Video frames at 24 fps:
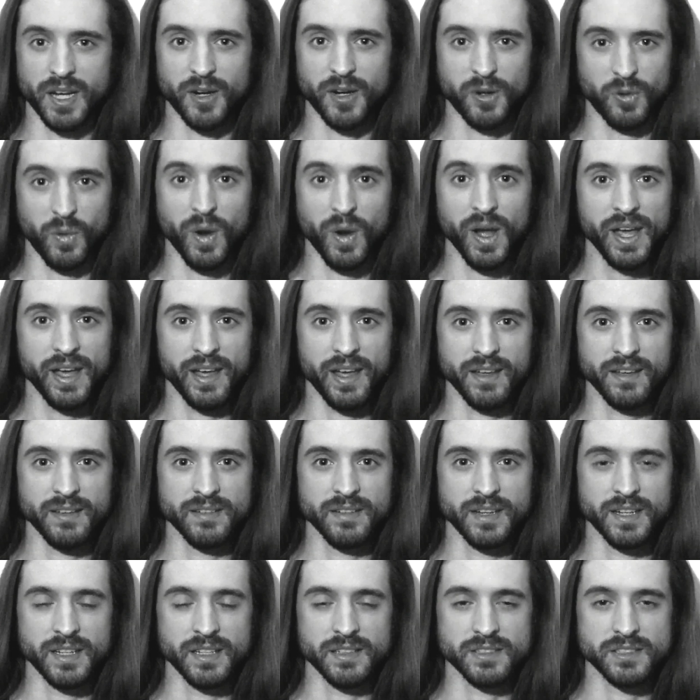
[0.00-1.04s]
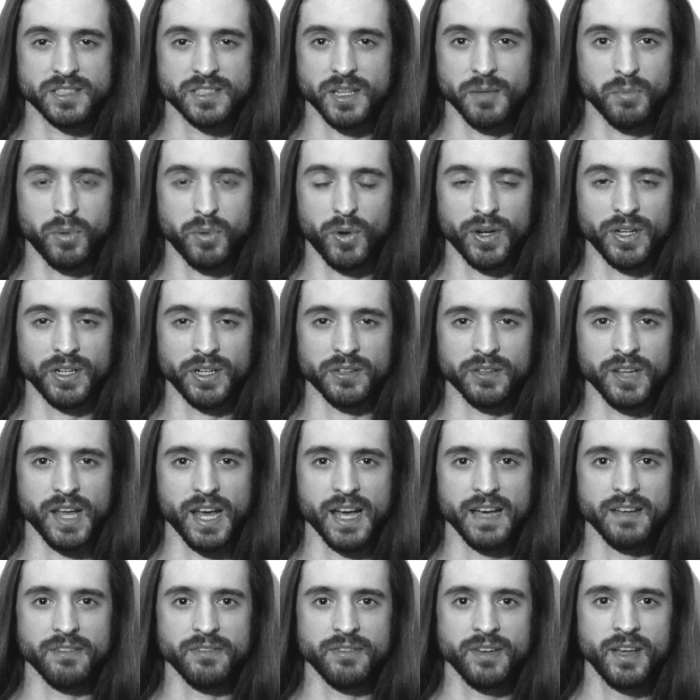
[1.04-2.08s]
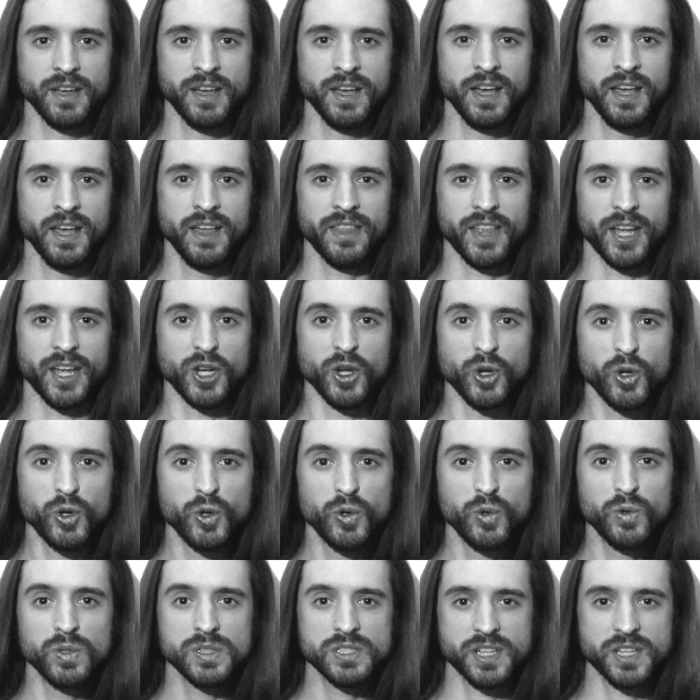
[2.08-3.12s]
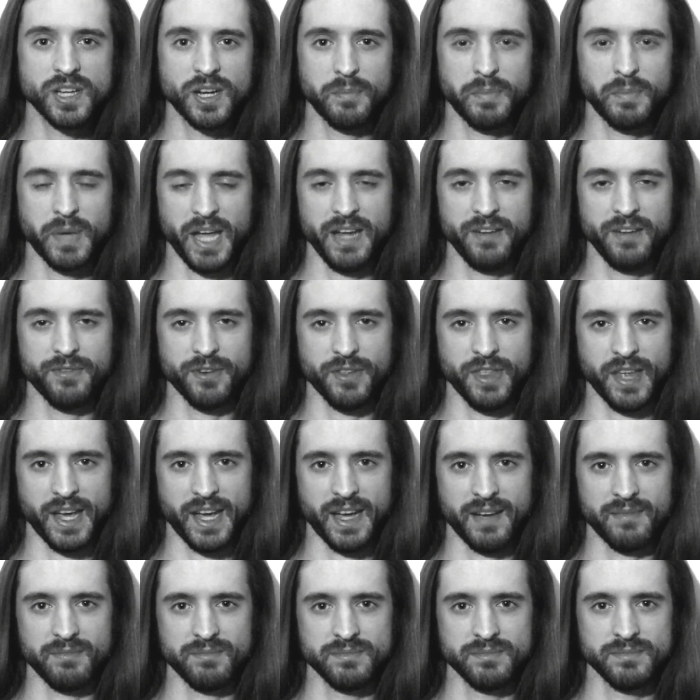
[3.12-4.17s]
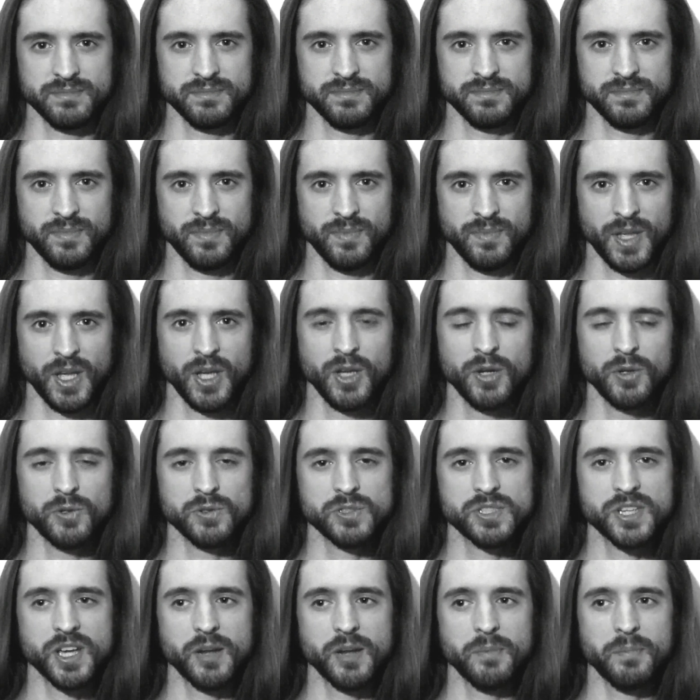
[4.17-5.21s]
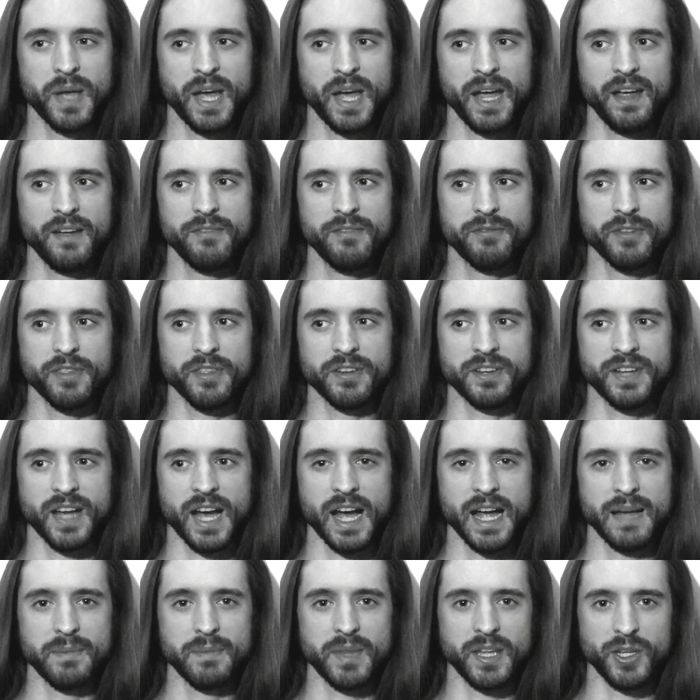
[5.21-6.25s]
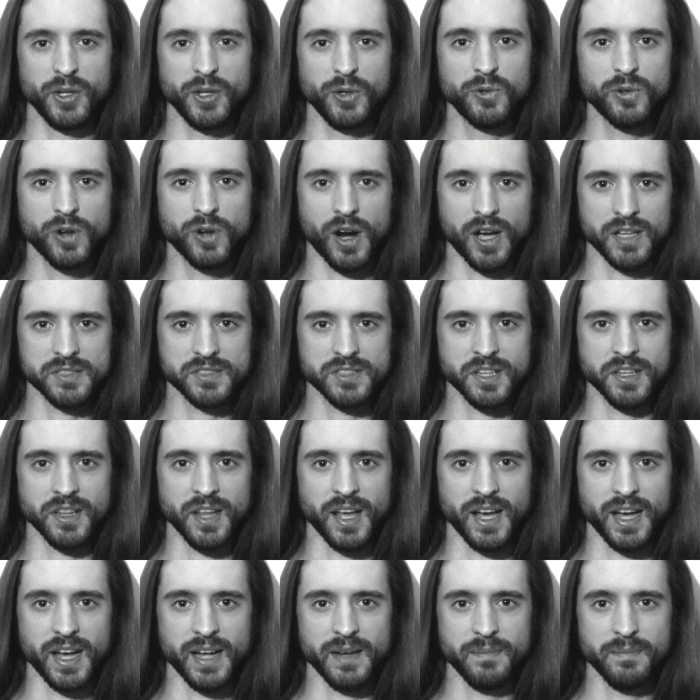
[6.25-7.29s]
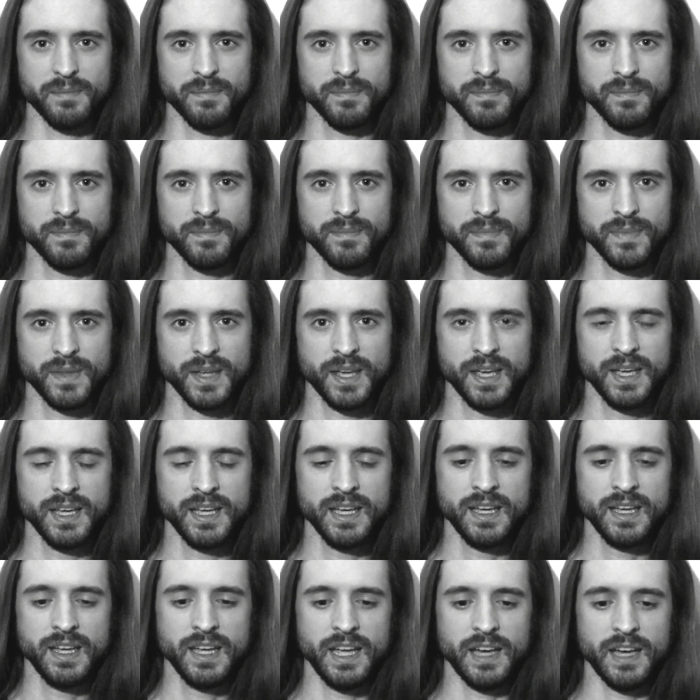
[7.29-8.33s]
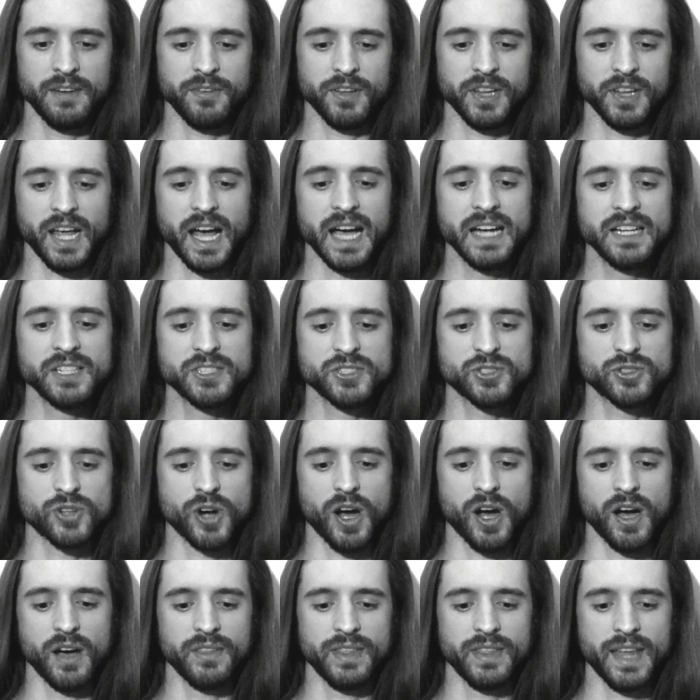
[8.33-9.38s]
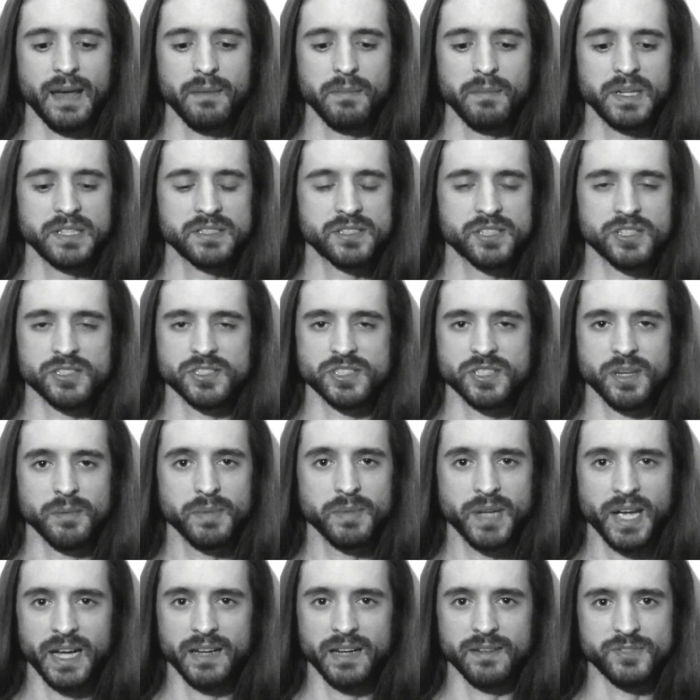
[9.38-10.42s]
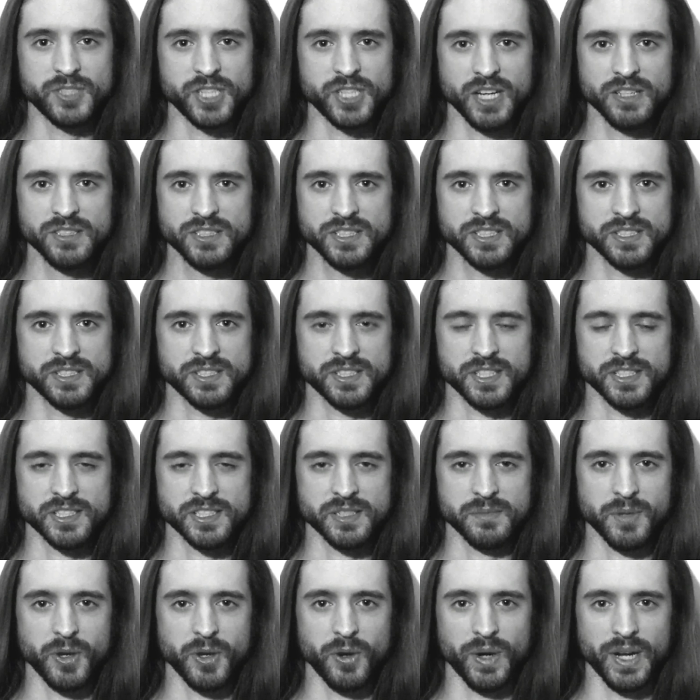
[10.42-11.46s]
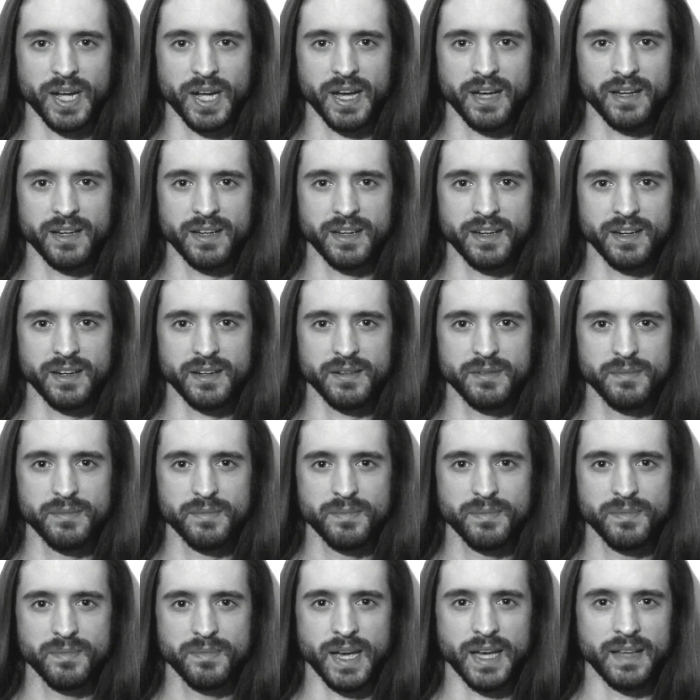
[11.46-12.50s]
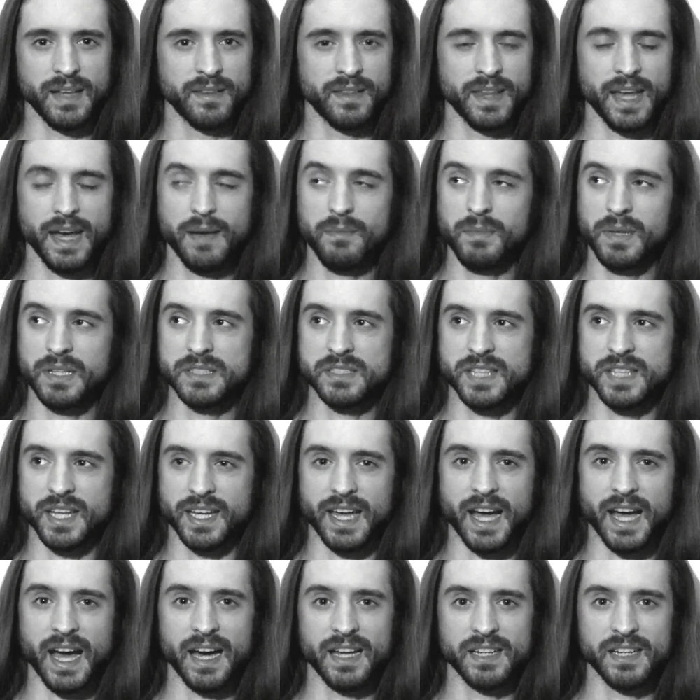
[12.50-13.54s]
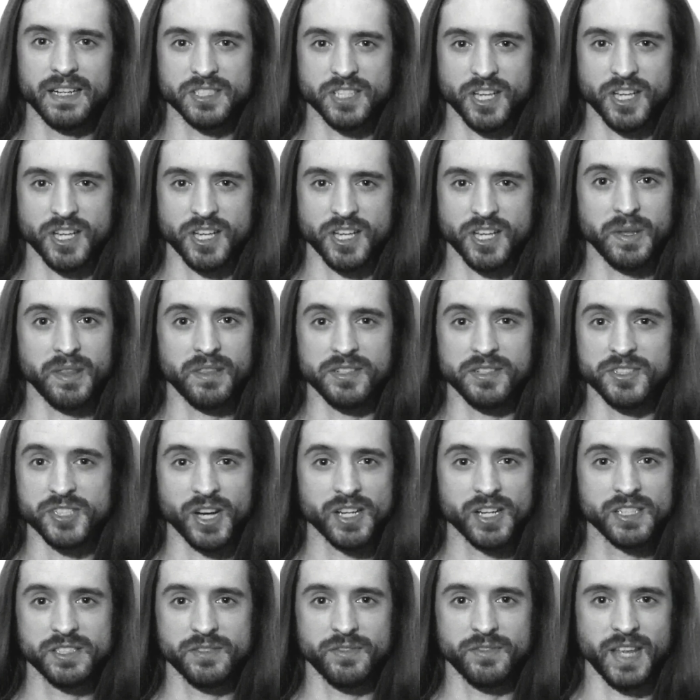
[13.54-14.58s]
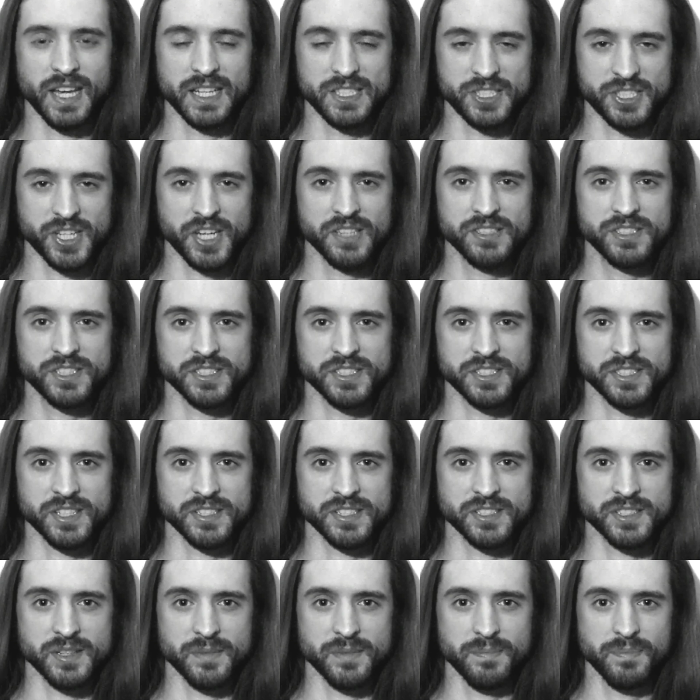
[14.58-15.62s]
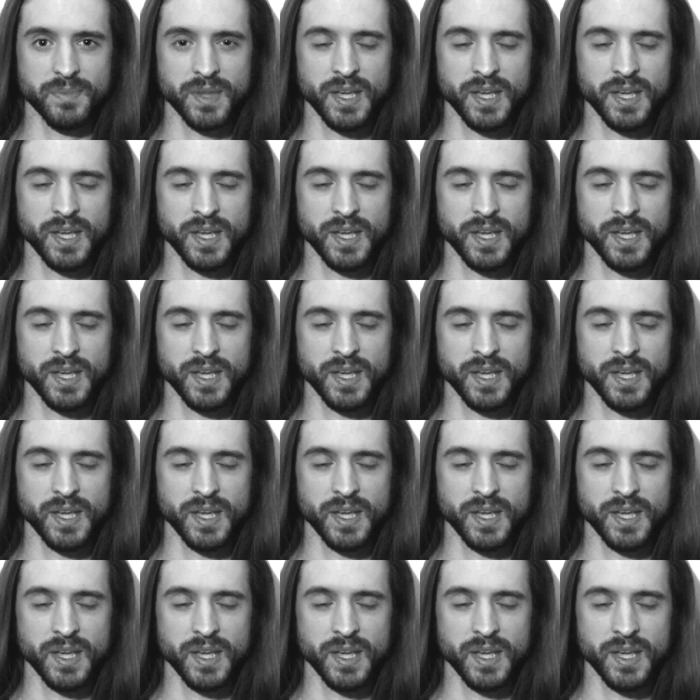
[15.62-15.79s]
way at some point in your life, then who is going to pay for that? Who's going to pay for the time that you crossed the line? If a line is drawn, that means there's some kind of justice system going on here. And that means that God is going to be the judge of that justice system.